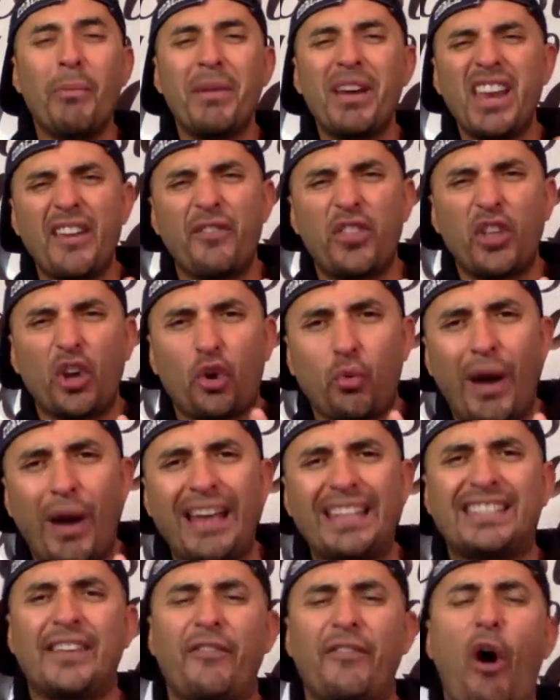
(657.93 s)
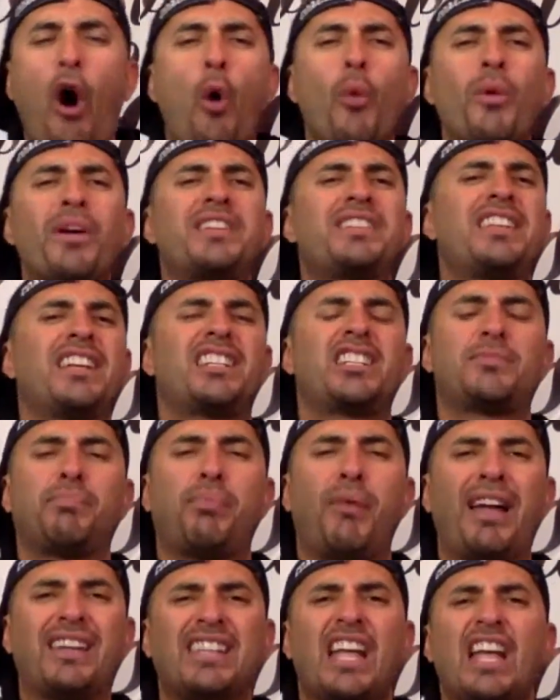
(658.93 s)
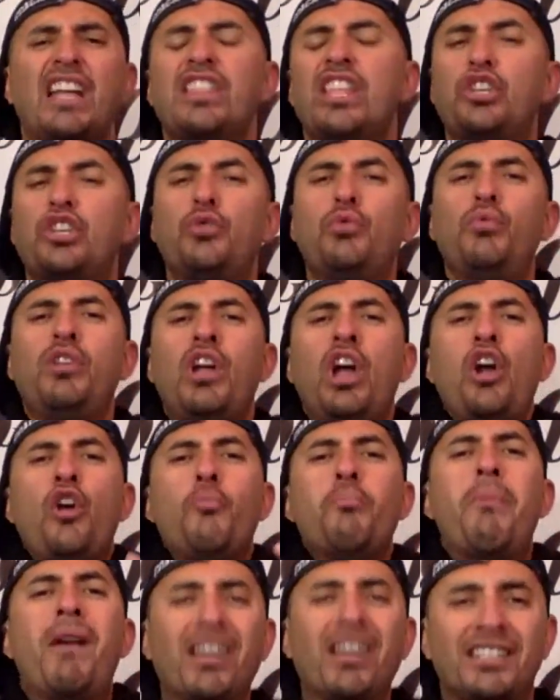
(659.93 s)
So many of the greats have always expressed that you